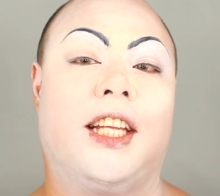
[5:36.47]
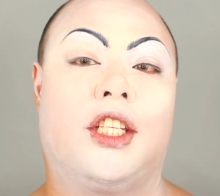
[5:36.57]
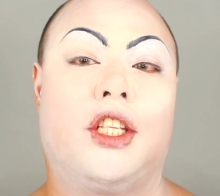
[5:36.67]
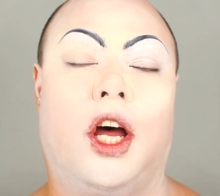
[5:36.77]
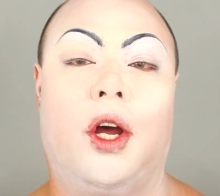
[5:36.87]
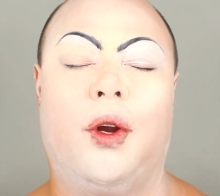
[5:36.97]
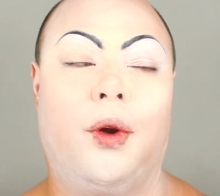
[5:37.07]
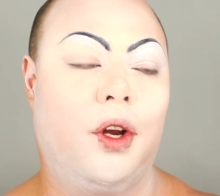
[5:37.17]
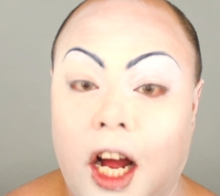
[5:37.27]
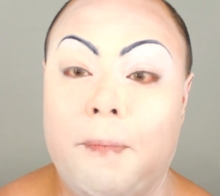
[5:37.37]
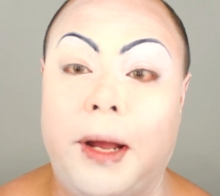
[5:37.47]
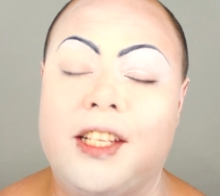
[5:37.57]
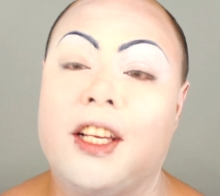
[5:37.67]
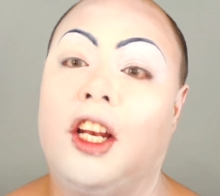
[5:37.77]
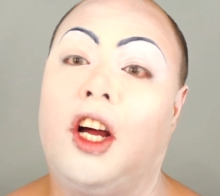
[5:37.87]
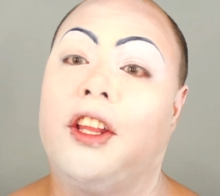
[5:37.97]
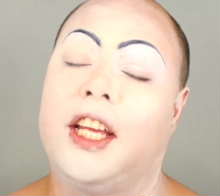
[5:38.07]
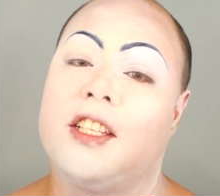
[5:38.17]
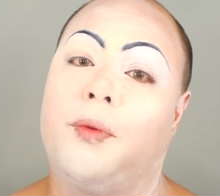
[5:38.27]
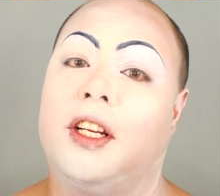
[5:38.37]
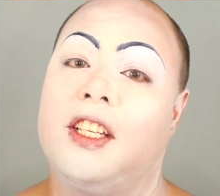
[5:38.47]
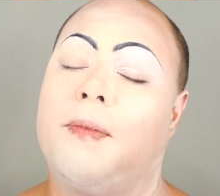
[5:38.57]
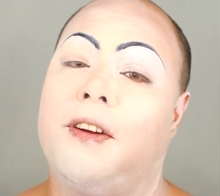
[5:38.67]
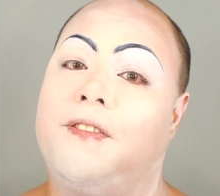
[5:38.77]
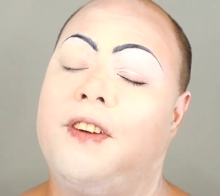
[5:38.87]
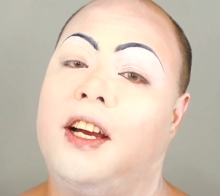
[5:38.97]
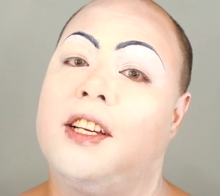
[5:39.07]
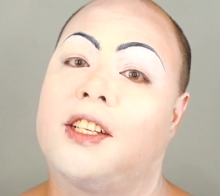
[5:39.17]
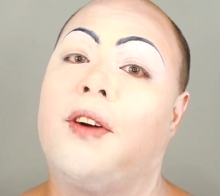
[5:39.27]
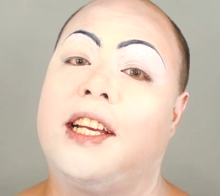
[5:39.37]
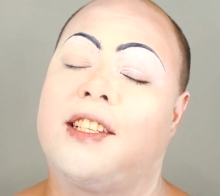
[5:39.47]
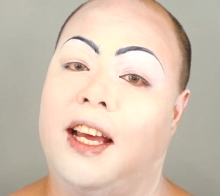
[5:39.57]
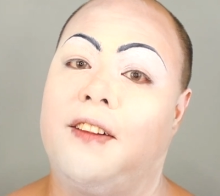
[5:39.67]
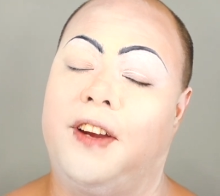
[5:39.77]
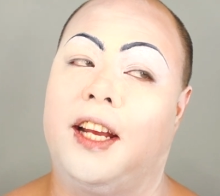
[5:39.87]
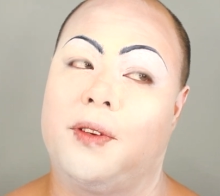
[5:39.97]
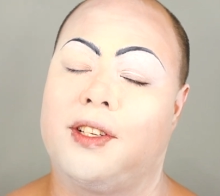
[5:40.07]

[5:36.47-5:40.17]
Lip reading: So I'm basing a lot of this on when I did my first grayscale face,